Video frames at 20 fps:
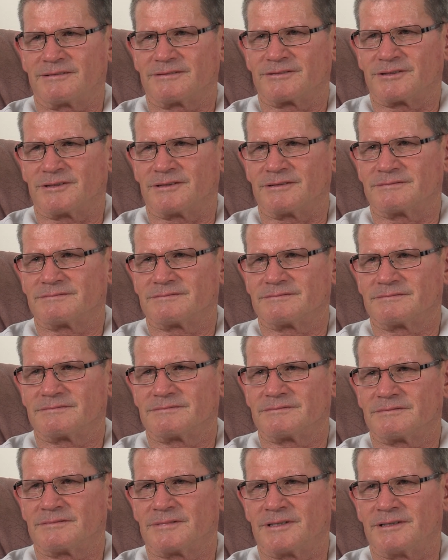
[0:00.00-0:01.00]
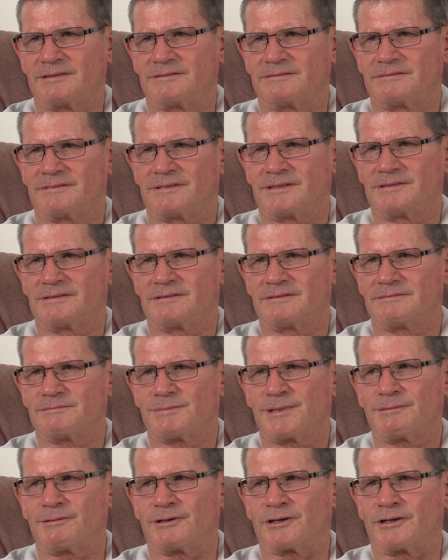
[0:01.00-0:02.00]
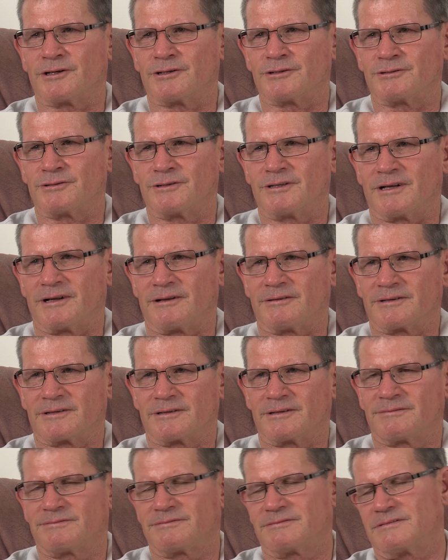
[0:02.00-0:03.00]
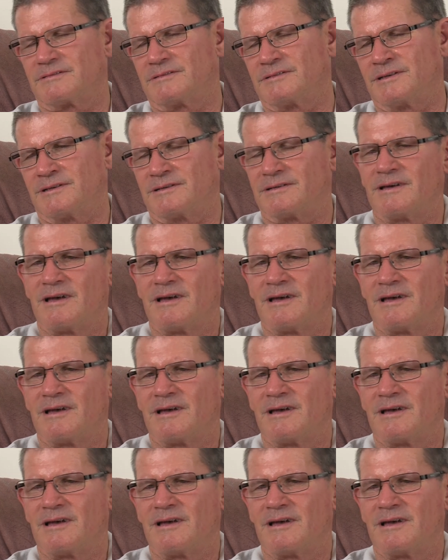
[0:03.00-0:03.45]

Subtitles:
So, and people have got to do that, I think. And